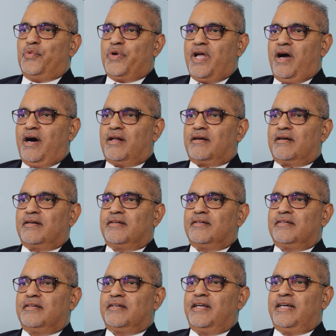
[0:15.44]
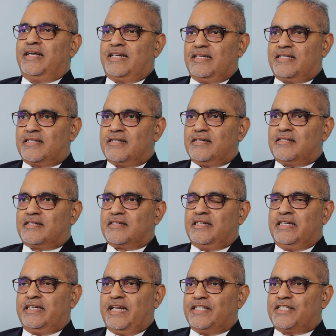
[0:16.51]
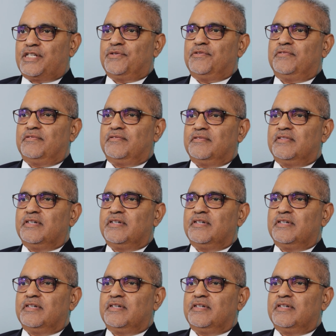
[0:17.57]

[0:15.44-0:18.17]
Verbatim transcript: We are a research-intensive,